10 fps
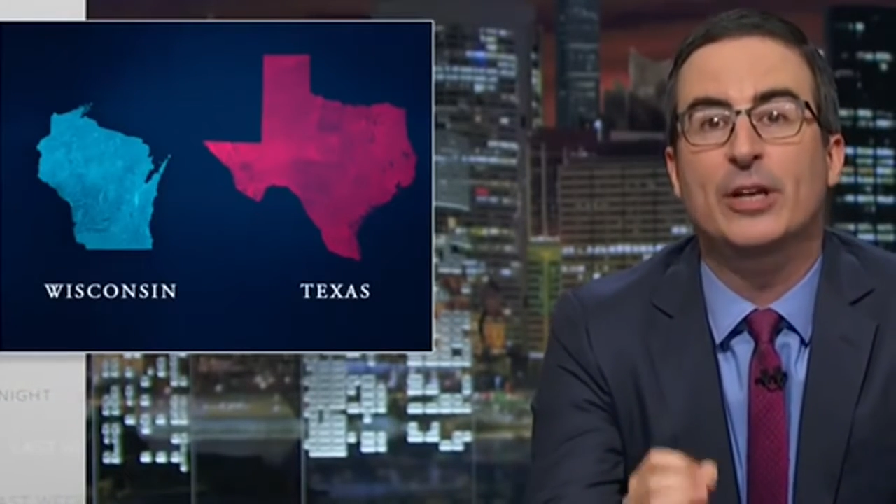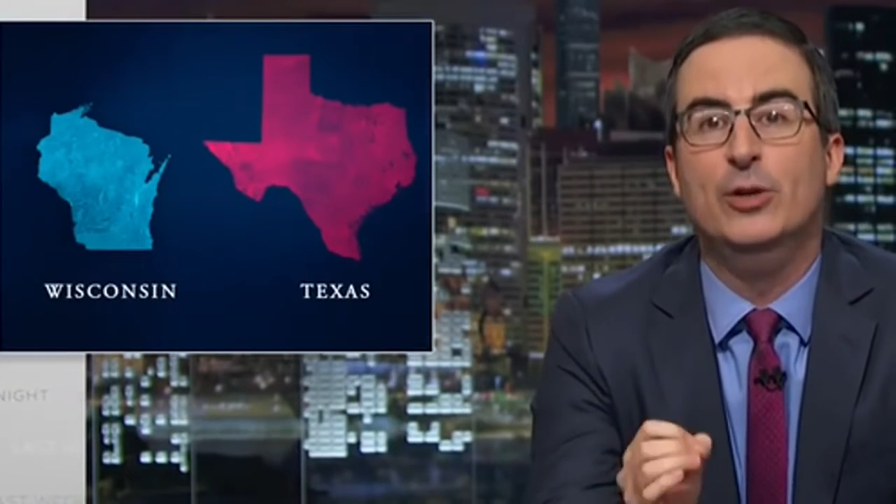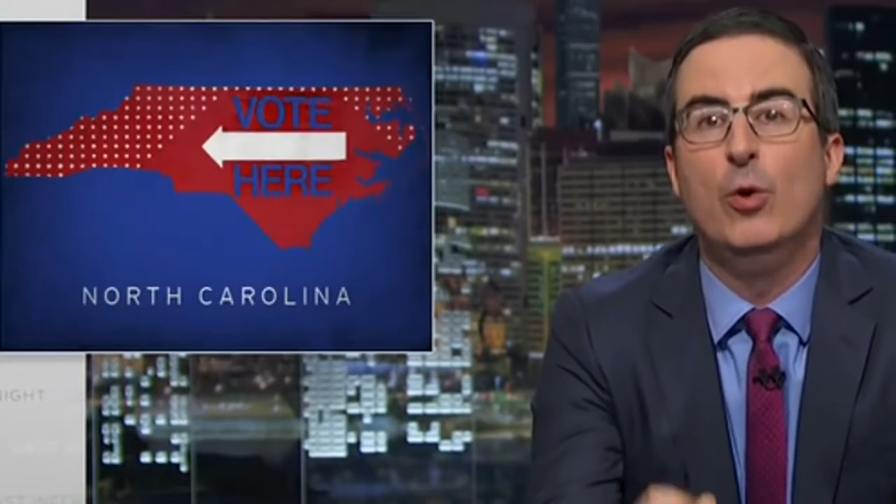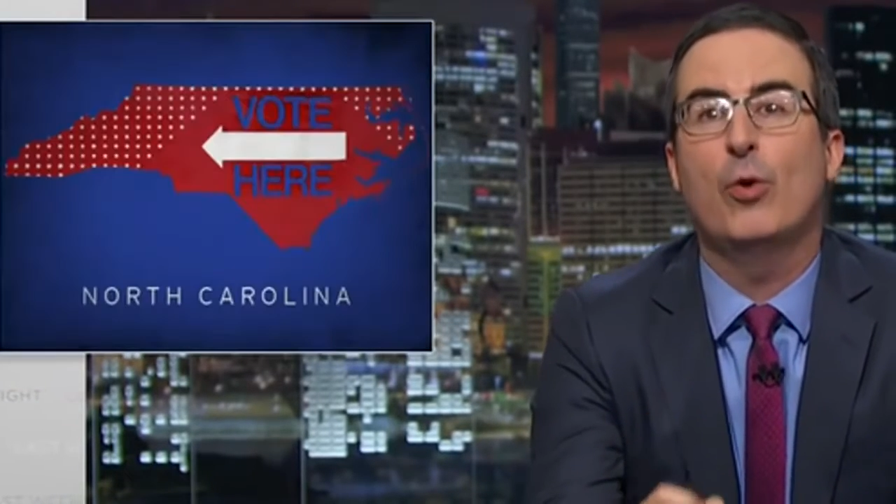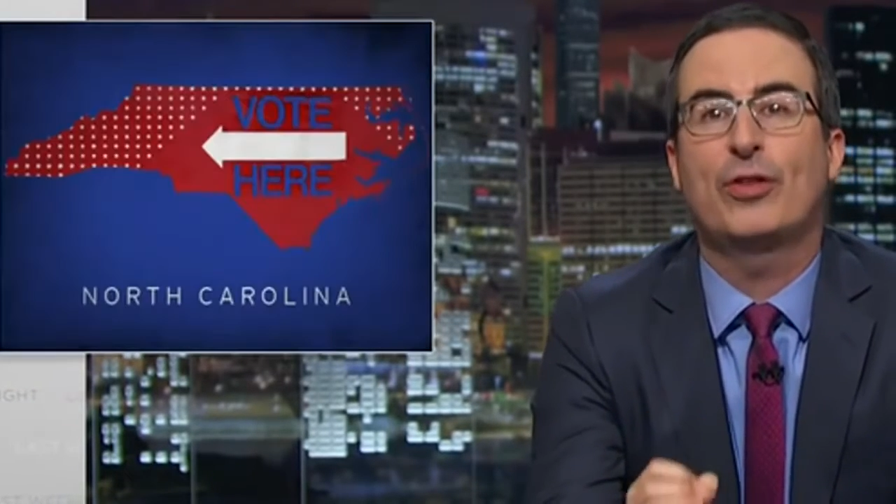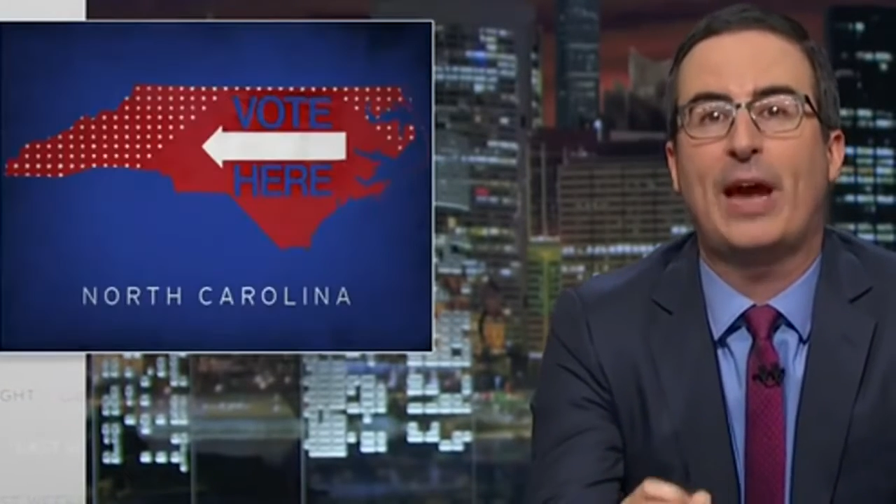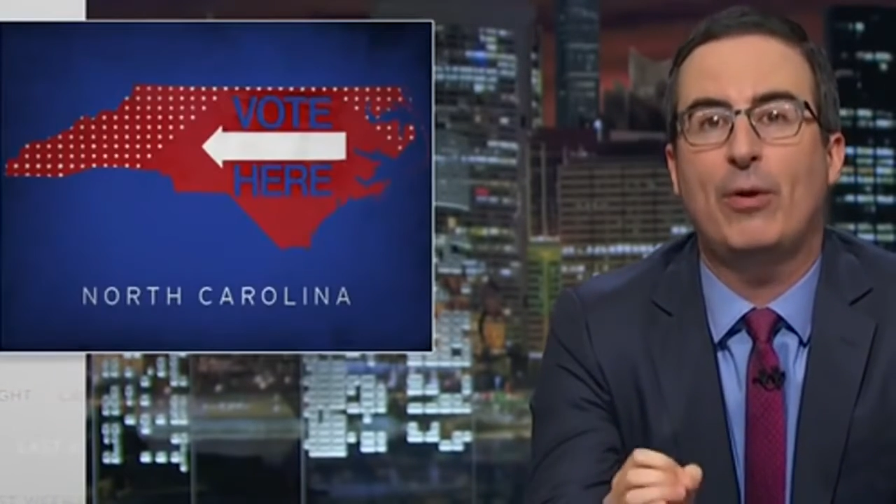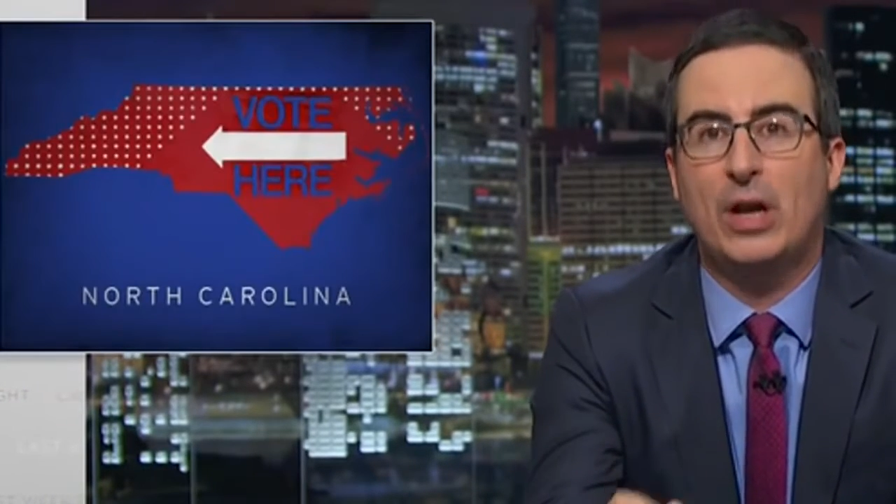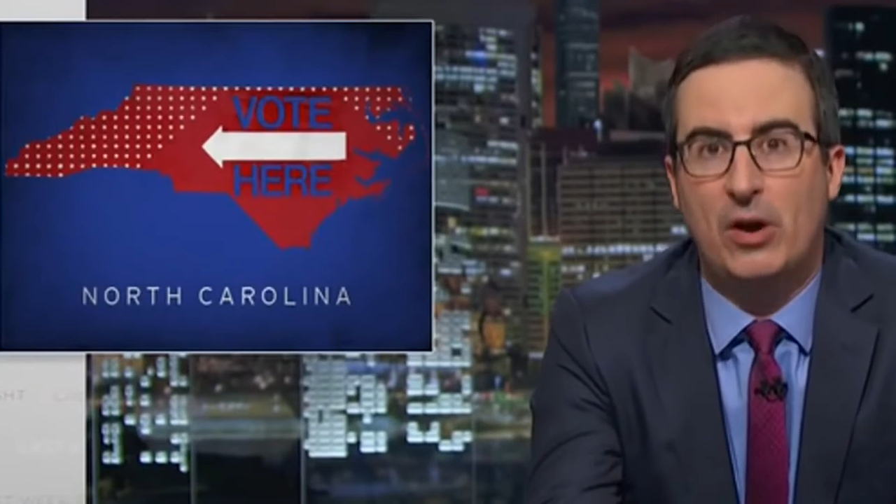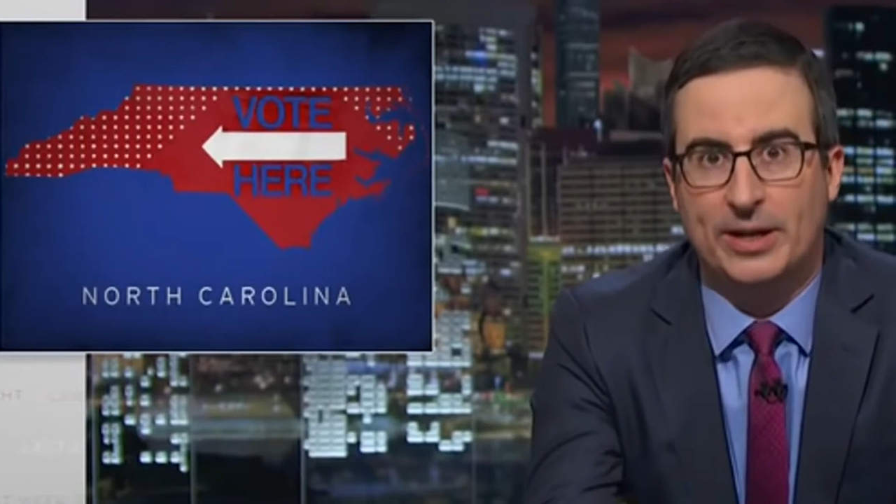North
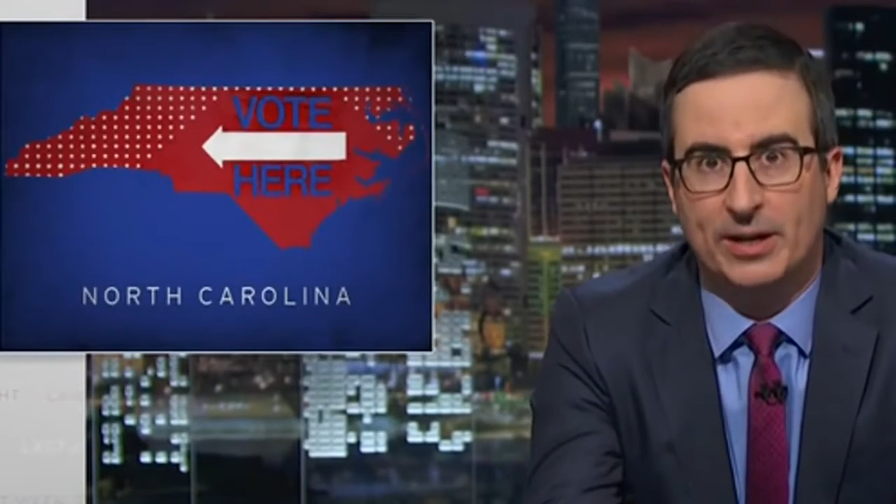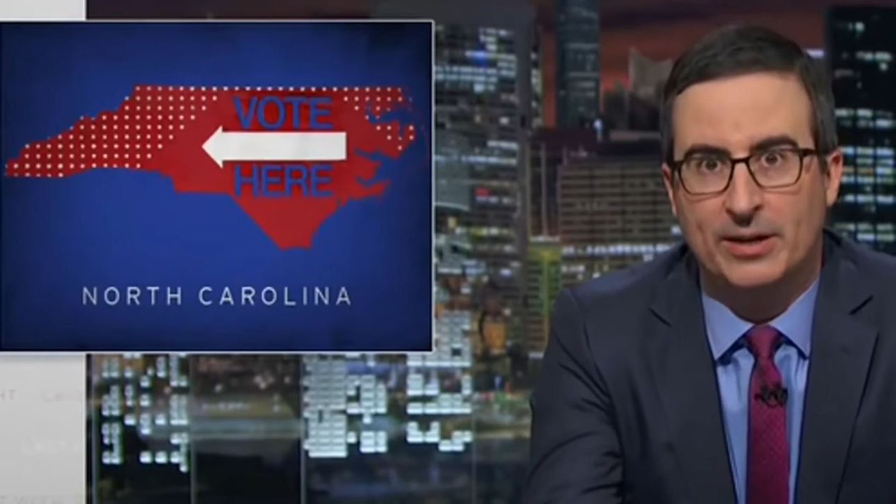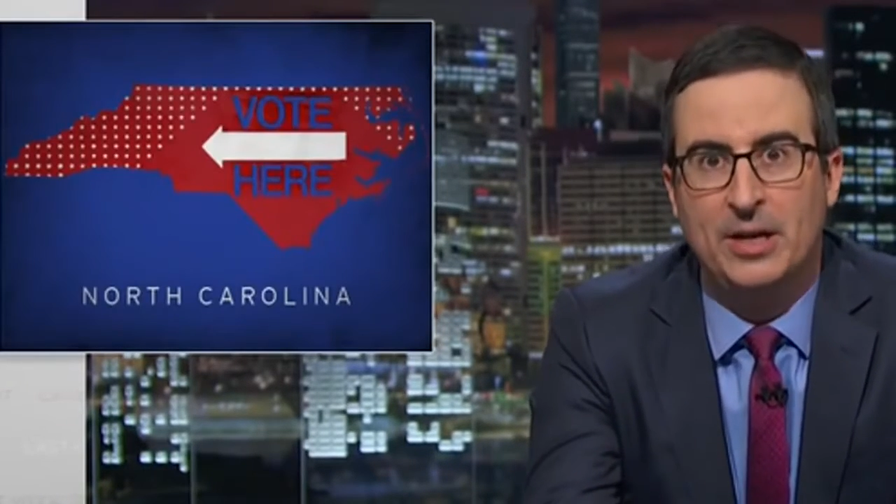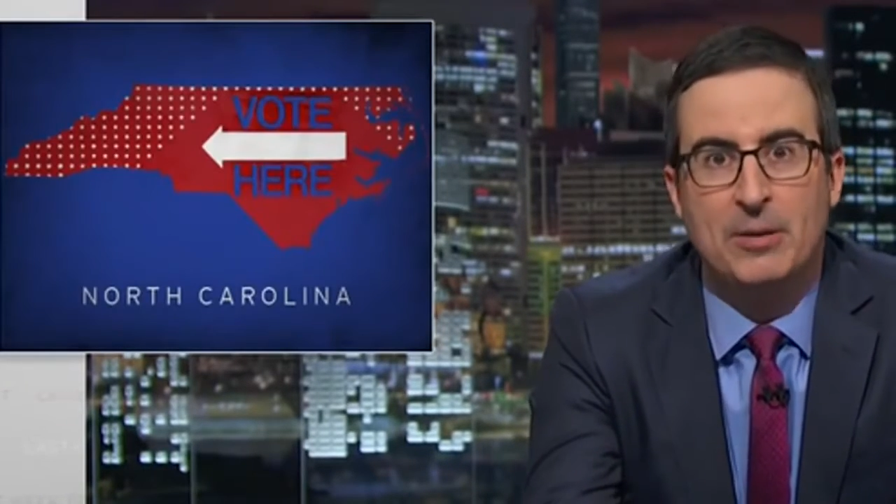Carolina,